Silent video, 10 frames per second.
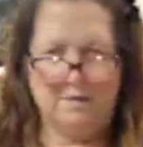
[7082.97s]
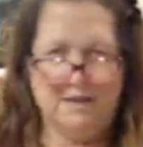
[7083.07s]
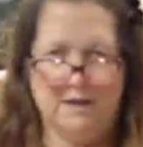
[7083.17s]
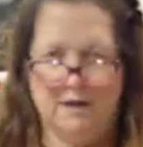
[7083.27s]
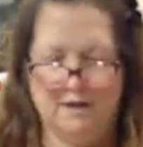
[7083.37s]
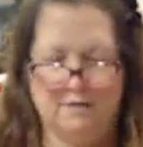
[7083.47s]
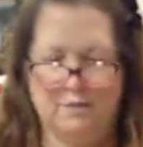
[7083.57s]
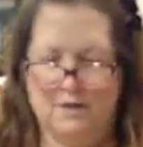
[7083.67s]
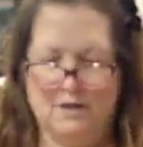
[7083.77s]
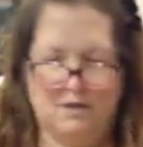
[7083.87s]
sauce,
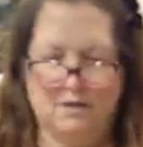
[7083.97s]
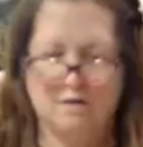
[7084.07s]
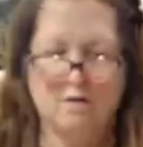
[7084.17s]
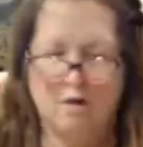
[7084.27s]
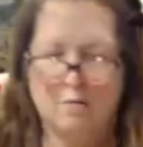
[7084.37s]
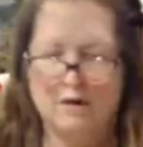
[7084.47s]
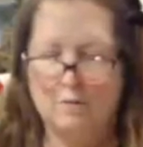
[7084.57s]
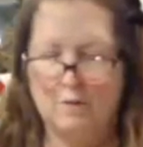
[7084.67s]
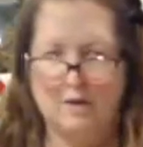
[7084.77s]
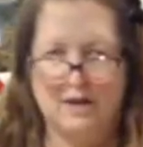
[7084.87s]
which normally
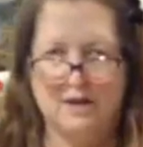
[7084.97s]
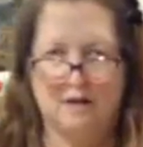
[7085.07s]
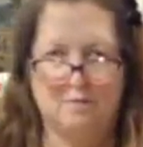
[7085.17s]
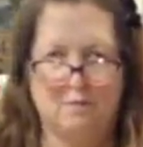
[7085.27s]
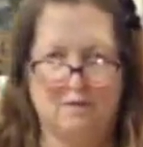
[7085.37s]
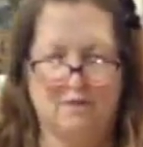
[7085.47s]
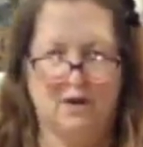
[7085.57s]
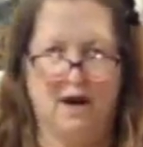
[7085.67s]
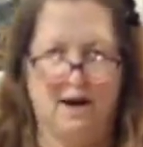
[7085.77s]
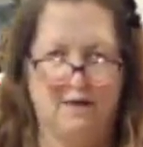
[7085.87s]
we would have done, but we
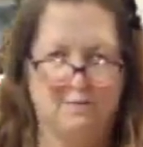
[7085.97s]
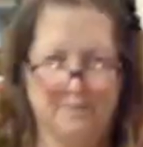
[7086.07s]
forgot.